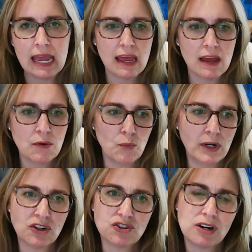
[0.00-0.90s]
And
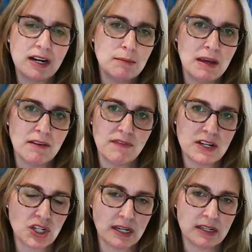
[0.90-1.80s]
when you're trying to be
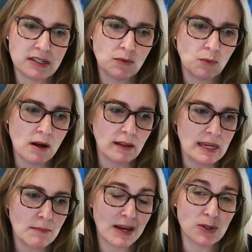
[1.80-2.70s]
efficient, while
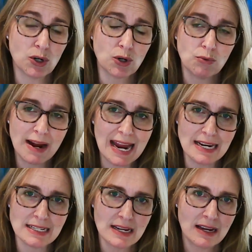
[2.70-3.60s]
emails are great,